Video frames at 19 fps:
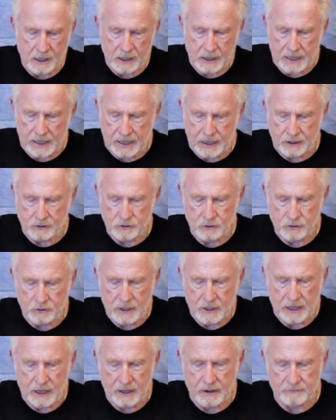And you'll
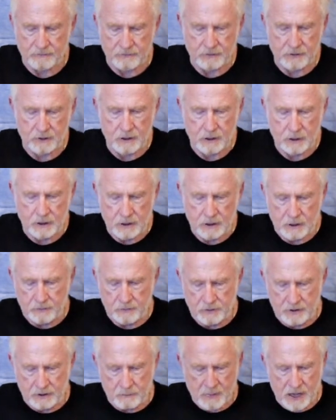have
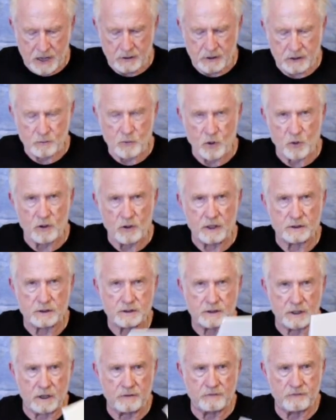the mounting board
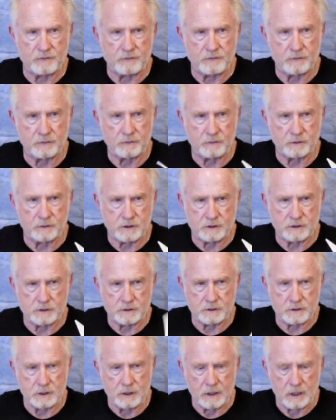itself, which is
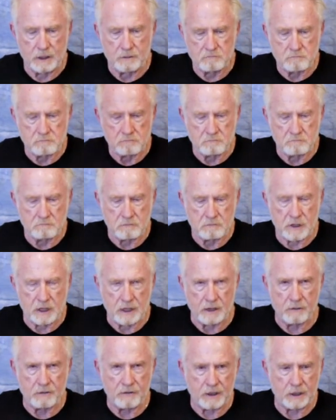kind
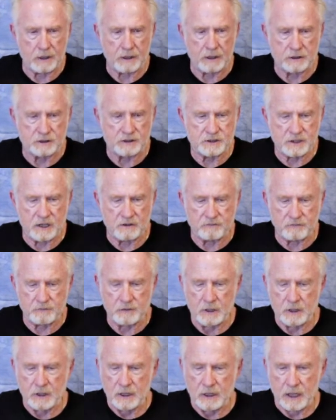of thick and
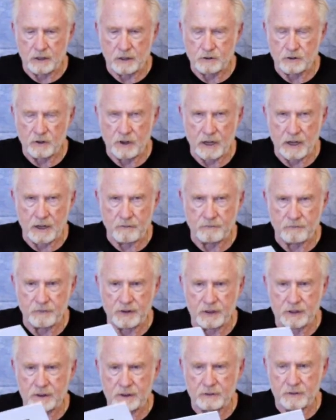stiff, and you'll have
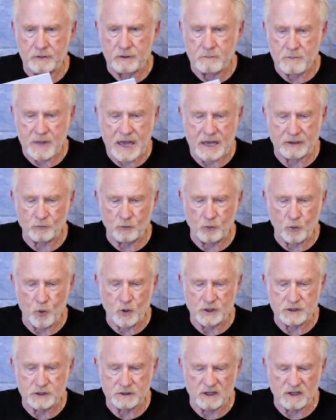the mat,
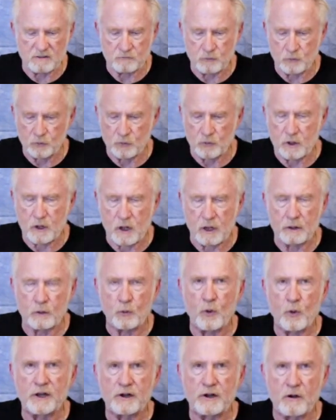which is we'll call it a
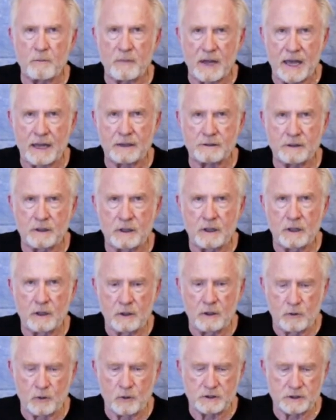window mat,
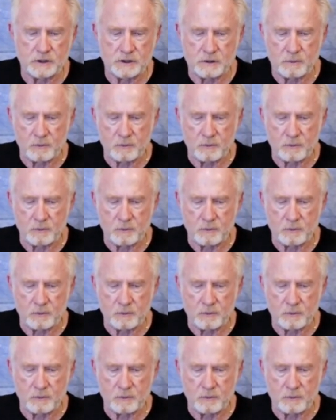which is the